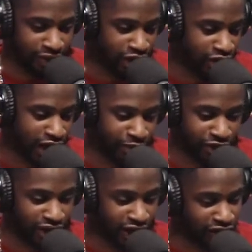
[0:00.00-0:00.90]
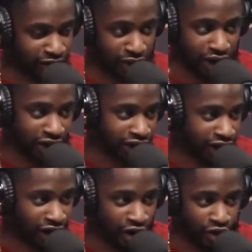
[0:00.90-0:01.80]
man, you got to protect your product
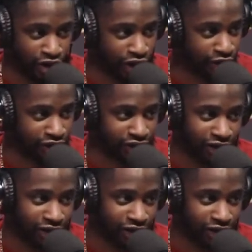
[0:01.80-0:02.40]
at all costs.